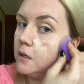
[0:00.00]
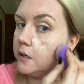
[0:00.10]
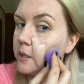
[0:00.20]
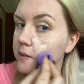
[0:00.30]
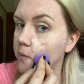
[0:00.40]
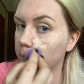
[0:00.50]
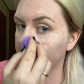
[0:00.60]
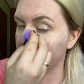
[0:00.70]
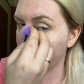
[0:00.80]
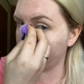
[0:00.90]
And then
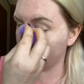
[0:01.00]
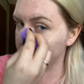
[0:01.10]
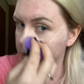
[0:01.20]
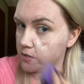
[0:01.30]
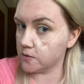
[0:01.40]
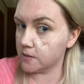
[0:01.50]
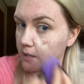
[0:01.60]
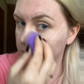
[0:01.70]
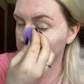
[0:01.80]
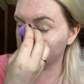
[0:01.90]
where I have issues
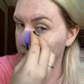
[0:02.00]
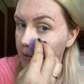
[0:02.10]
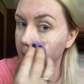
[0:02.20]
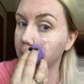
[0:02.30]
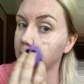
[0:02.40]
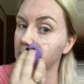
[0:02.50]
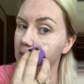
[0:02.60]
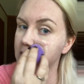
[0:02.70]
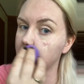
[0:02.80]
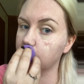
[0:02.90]
like through here, and you
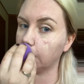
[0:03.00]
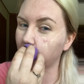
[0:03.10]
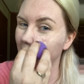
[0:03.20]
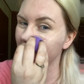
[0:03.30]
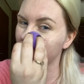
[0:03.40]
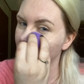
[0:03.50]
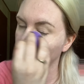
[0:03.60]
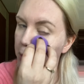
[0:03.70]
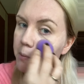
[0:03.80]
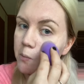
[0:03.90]
just see that I use just a
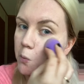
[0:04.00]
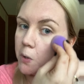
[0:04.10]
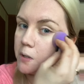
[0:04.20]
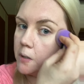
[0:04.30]
little bit more.